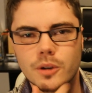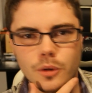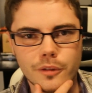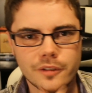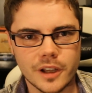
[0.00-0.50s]

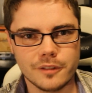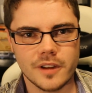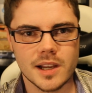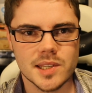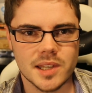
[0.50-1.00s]
cool fun
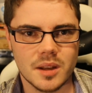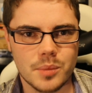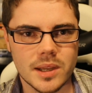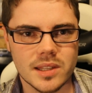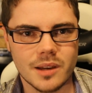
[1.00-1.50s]
facts that I
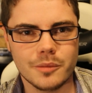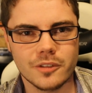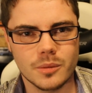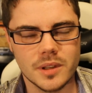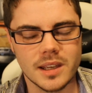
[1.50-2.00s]
picked up
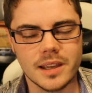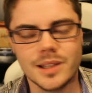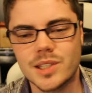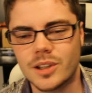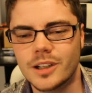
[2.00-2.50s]
from the
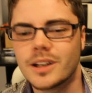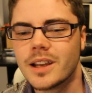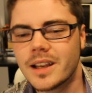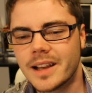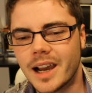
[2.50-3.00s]
hands-on.
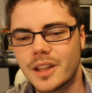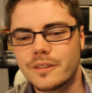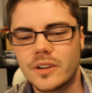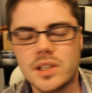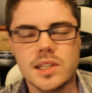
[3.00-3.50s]

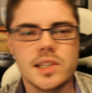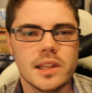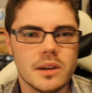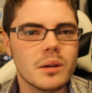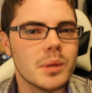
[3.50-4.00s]
The first is
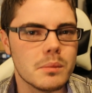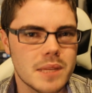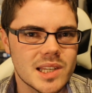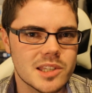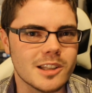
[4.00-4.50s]
that there will be
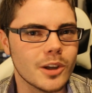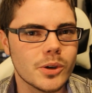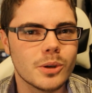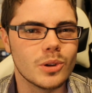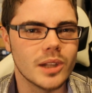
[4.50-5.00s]
mixed
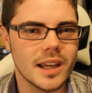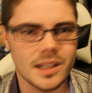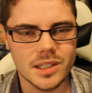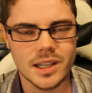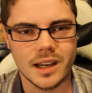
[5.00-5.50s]
local
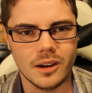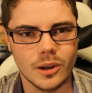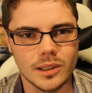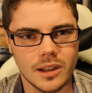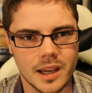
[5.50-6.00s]
and
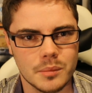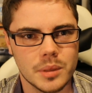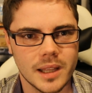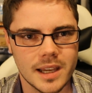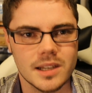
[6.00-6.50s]
online
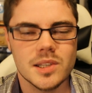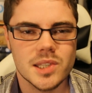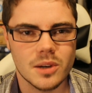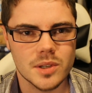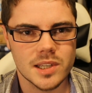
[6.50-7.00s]
play.
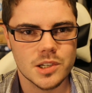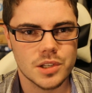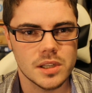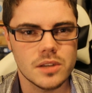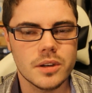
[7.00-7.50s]
So
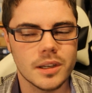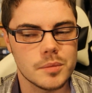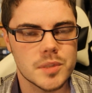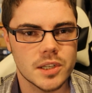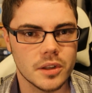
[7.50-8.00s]
essentially you
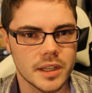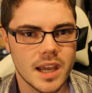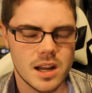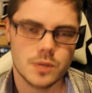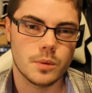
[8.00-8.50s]
can sit on the
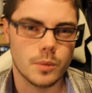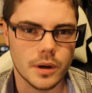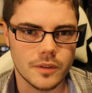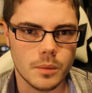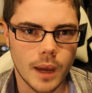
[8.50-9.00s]
couch with
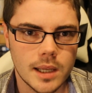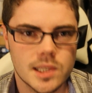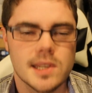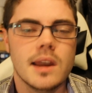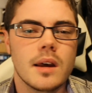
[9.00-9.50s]
one of your
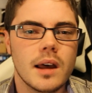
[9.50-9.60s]
mates,